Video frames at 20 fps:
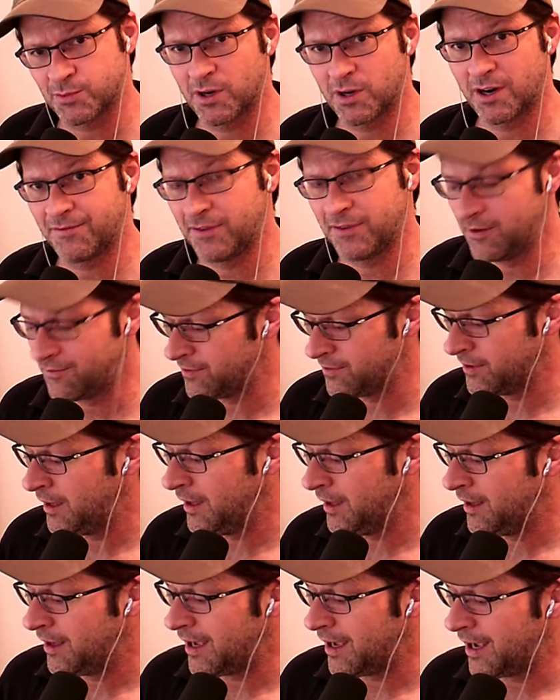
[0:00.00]
if you've
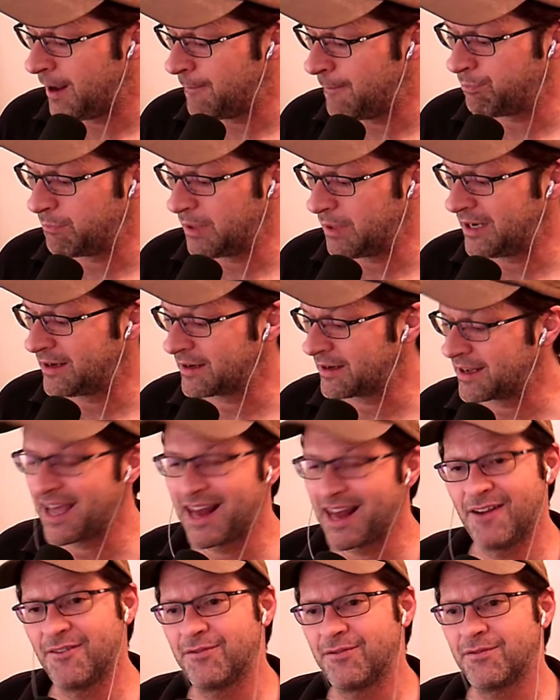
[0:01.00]
been kind
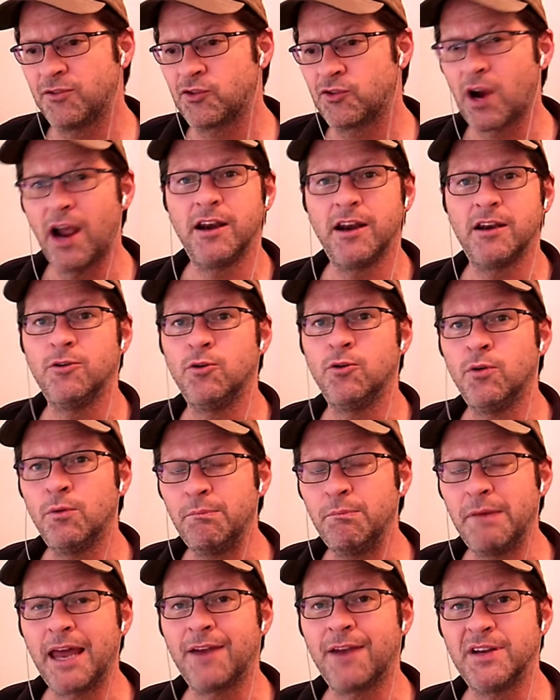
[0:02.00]
of trying to
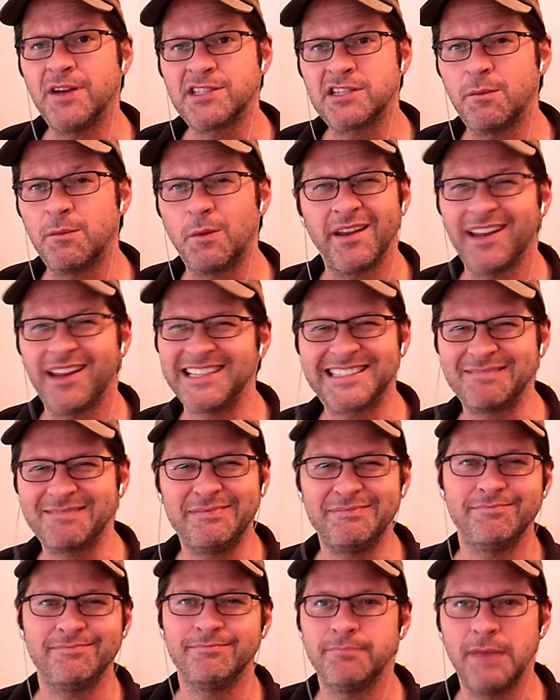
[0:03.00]
manifest someone that's
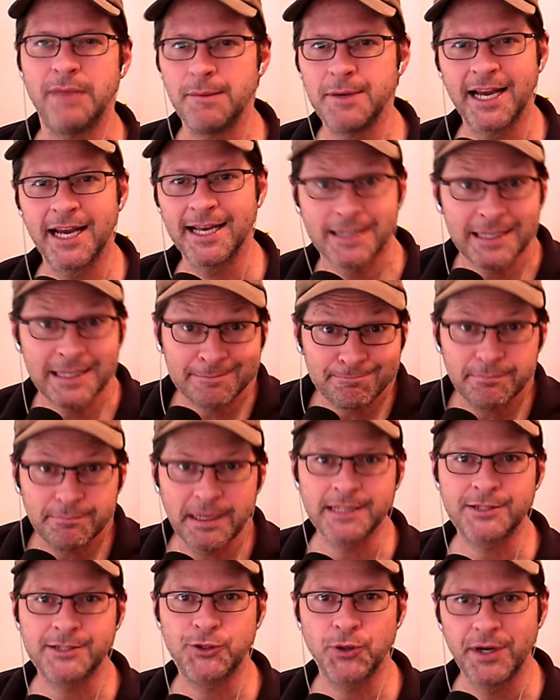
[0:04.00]
maybe not the
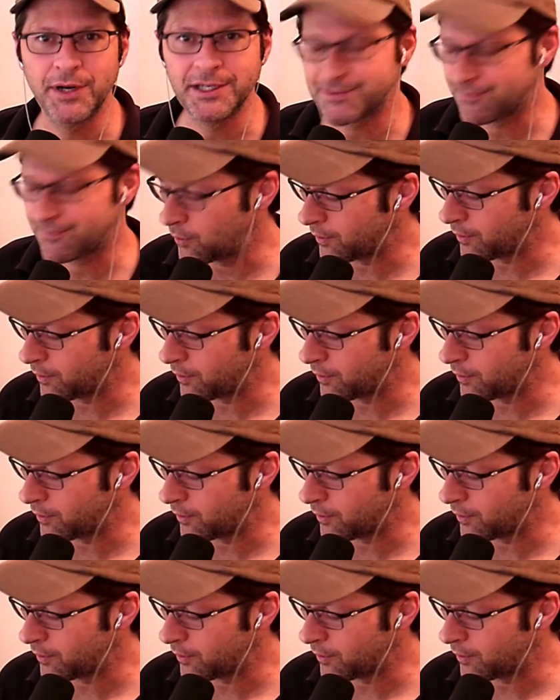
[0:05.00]
best choice for